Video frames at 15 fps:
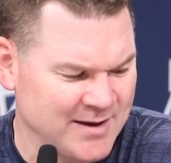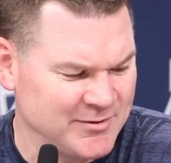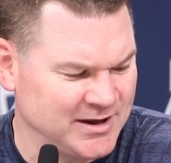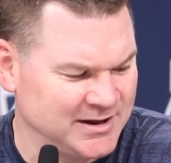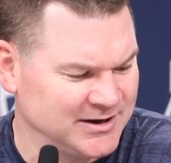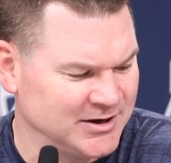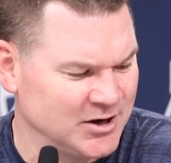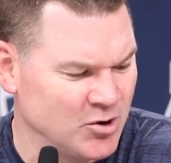I
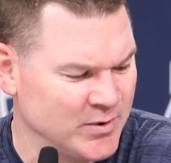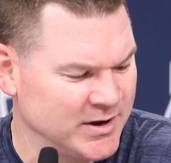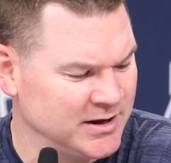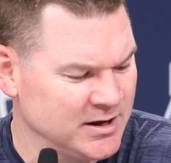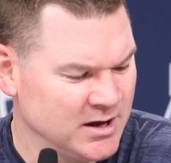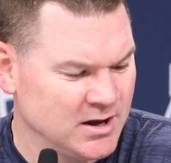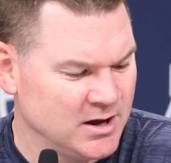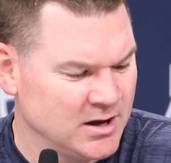mean, you know,
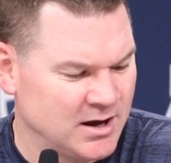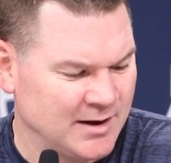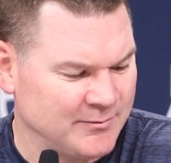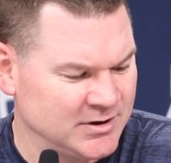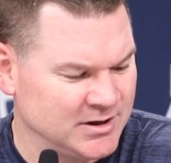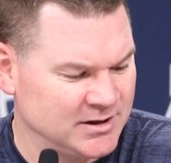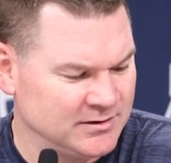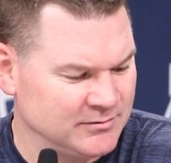we, I
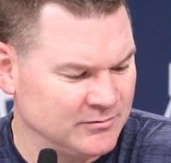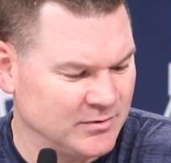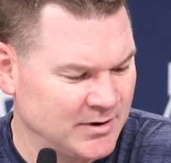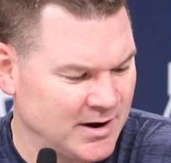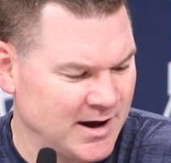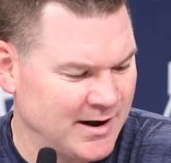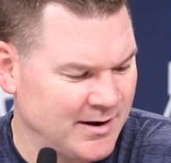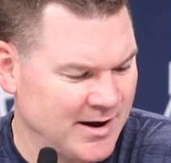mean,
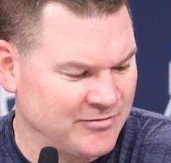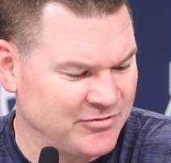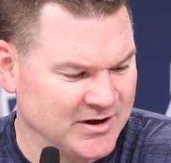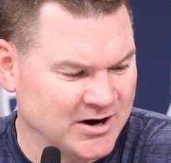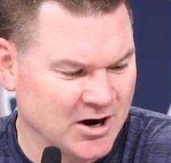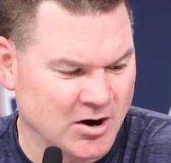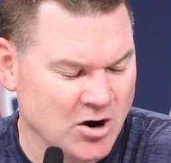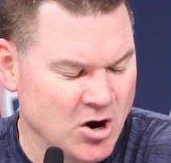I
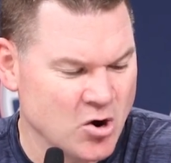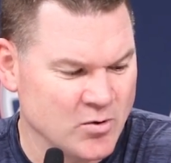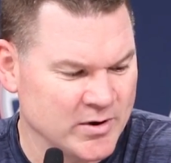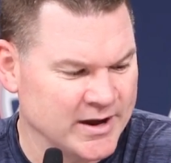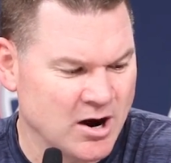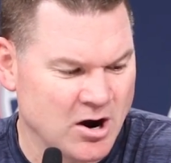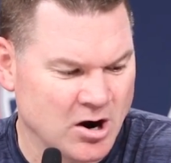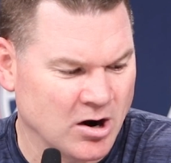think our
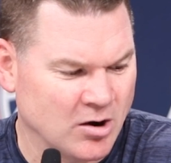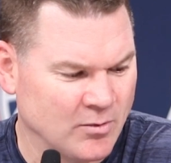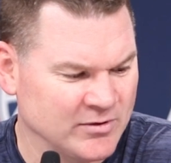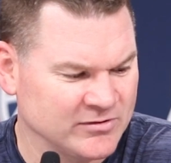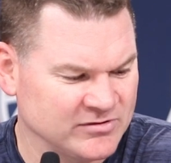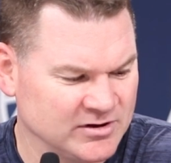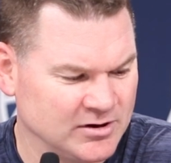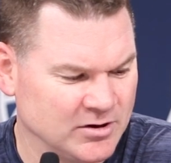OER
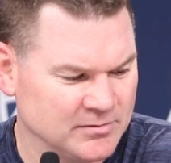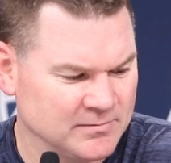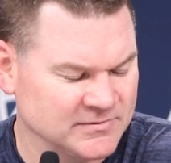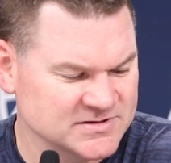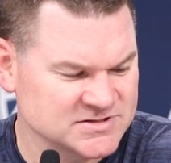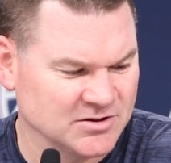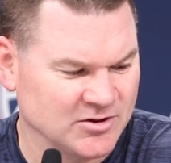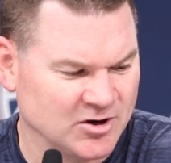was, you know,
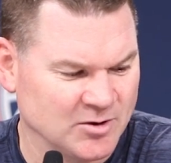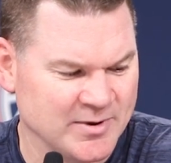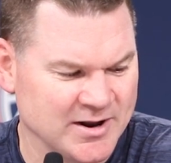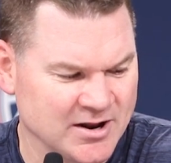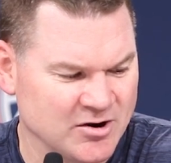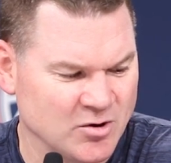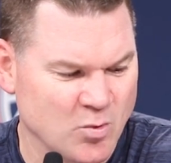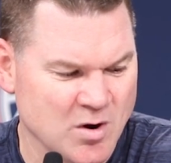just a little
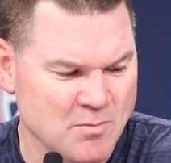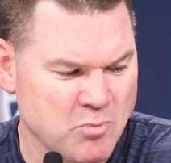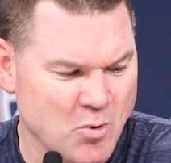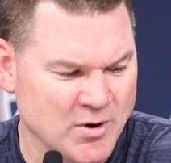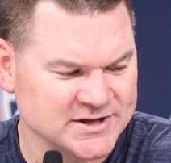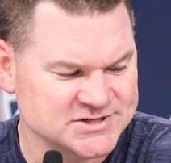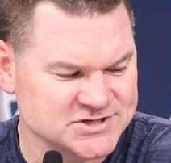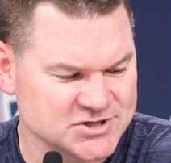bit under
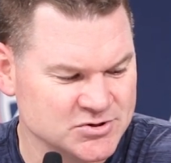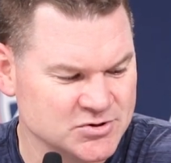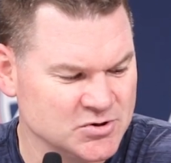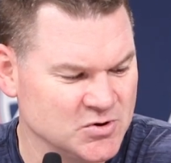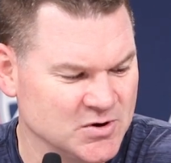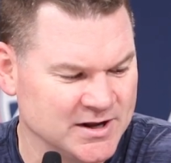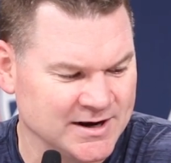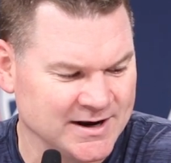
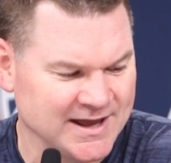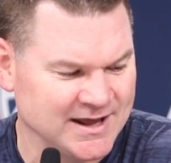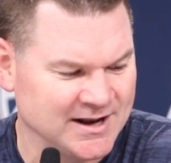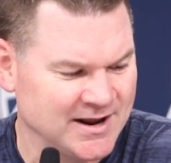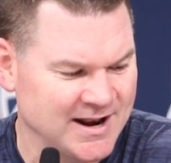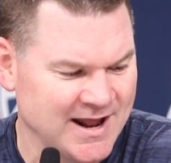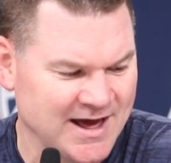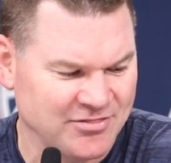1.2, and
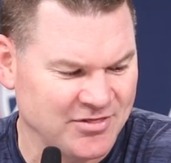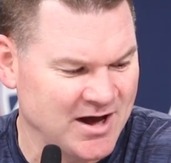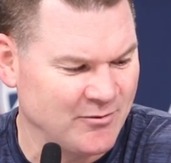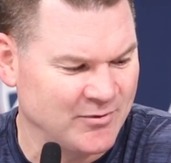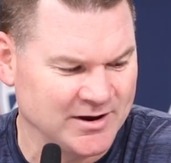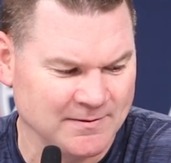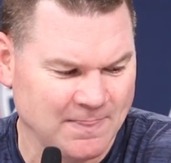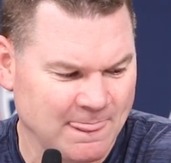and and I
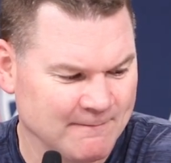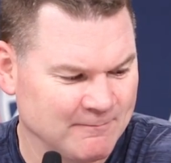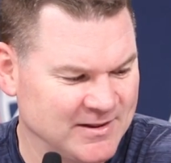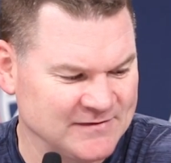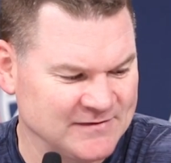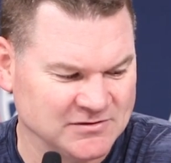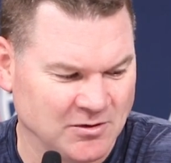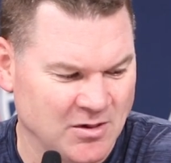thought we
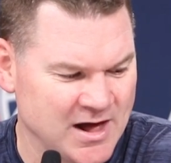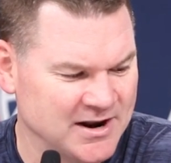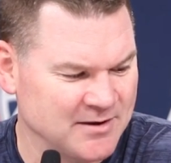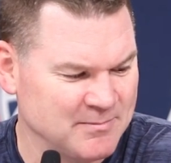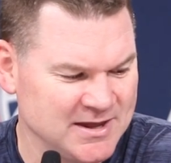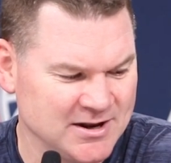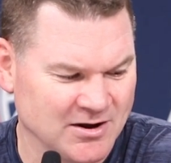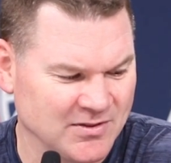left a lot
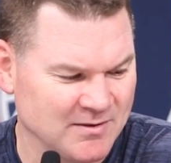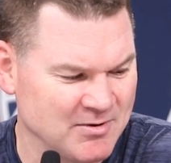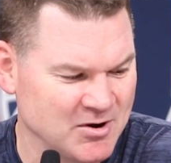of meat on the